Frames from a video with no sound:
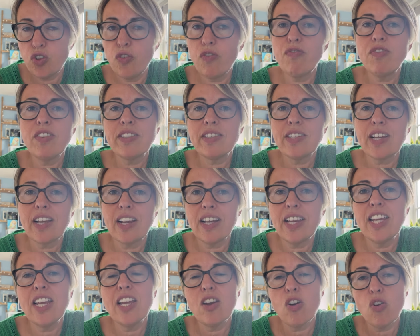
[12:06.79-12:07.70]

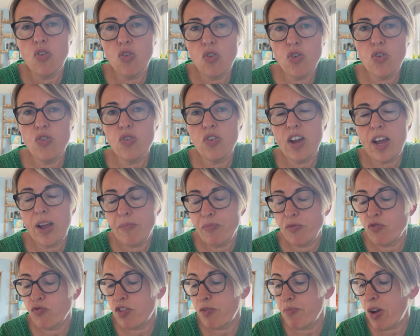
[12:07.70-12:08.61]
physically or
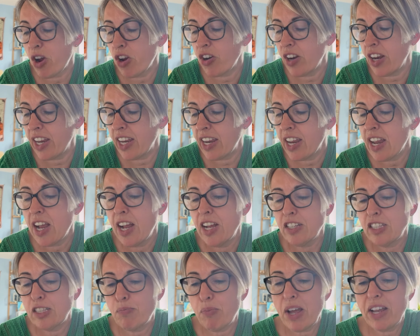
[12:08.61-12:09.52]
remotely,
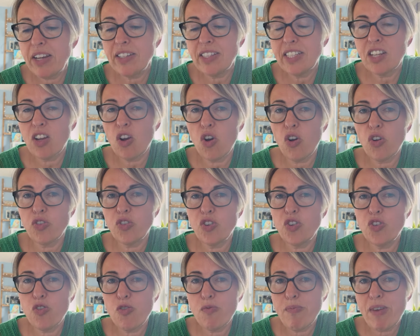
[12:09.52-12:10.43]
depending on
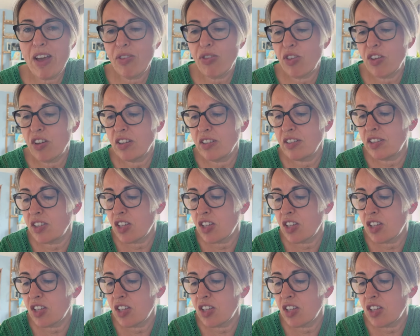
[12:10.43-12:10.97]
your method.